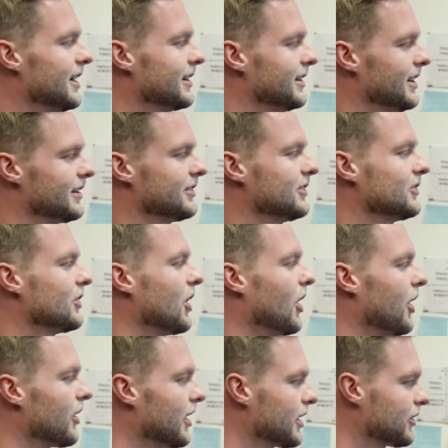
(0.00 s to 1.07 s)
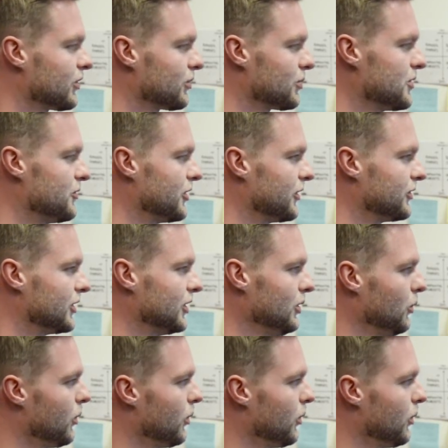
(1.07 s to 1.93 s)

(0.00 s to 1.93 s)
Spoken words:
Lexus RX 350